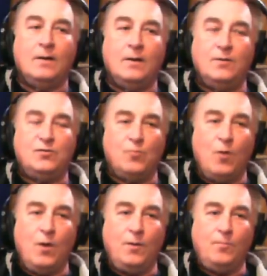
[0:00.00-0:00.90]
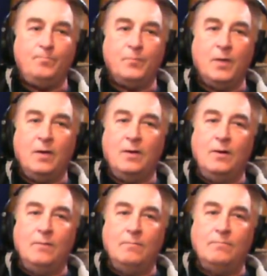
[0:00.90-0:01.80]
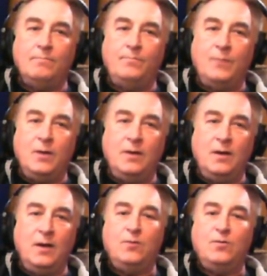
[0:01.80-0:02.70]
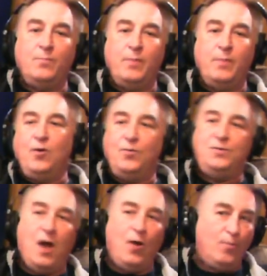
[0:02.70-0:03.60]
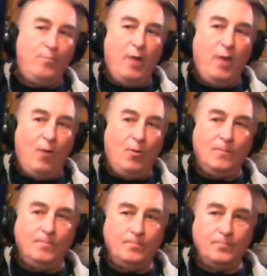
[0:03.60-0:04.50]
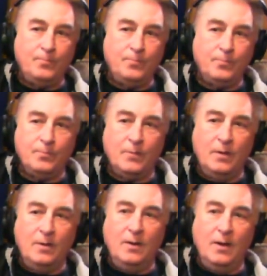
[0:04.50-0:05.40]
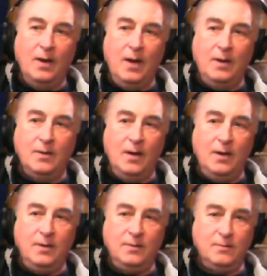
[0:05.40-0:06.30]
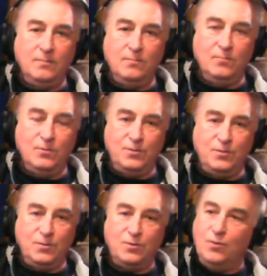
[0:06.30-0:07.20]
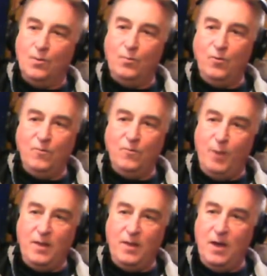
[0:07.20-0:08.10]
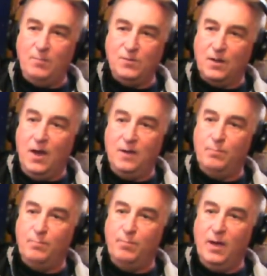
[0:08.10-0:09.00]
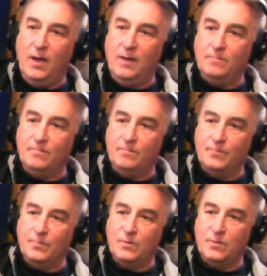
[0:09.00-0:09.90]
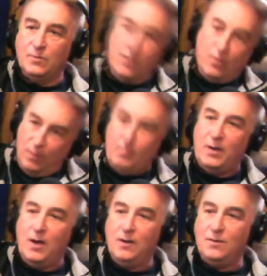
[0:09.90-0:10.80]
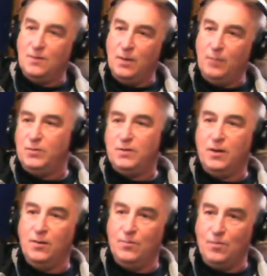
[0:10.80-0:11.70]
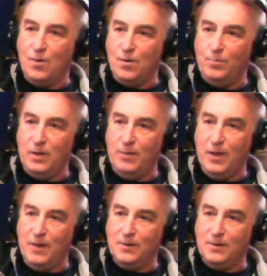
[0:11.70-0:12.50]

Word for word: In Toronto. And then I heard a band called Tower of Power, and I was just so moved by that music, I had to play it. Yeah. So I quit Bananas, and I put together an R and B band.